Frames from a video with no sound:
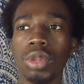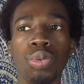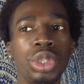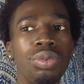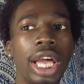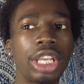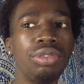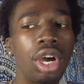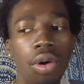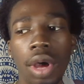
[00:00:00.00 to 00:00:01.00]
when you, like, you
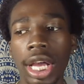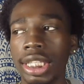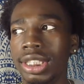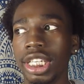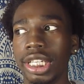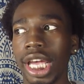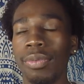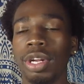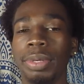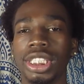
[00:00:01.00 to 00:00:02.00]
know, sitting down
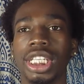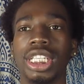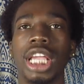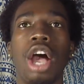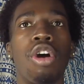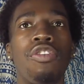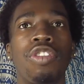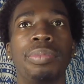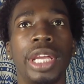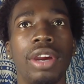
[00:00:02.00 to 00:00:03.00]
with a bitch, and then y'all go
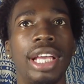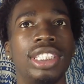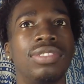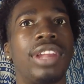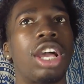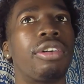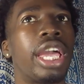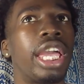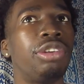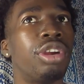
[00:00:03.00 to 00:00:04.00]
from there as if, like,
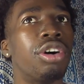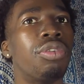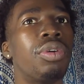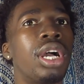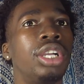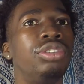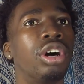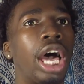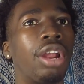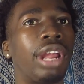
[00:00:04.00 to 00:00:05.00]
okay, you know,
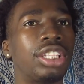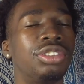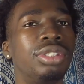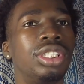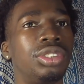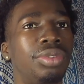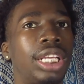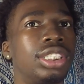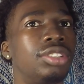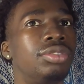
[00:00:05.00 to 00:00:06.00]
I don't like to do this, and you
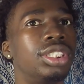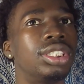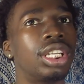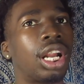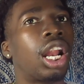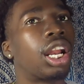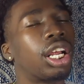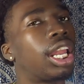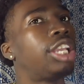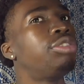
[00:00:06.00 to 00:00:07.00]
like to do this, da da da da
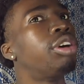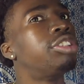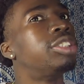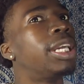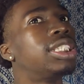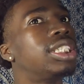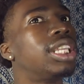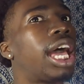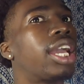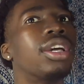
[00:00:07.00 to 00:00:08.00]
da. Like, you know, just basically,
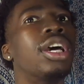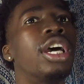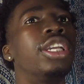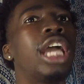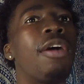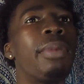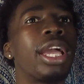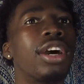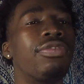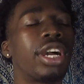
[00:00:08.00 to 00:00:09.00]
like, y'all
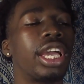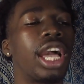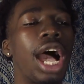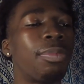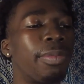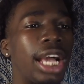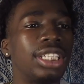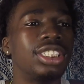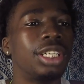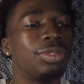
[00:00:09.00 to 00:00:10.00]
make a fucking compromise
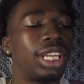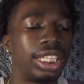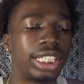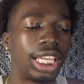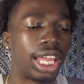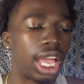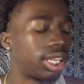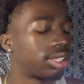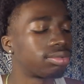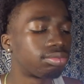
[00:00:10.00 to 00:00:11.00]
or something like that. Like,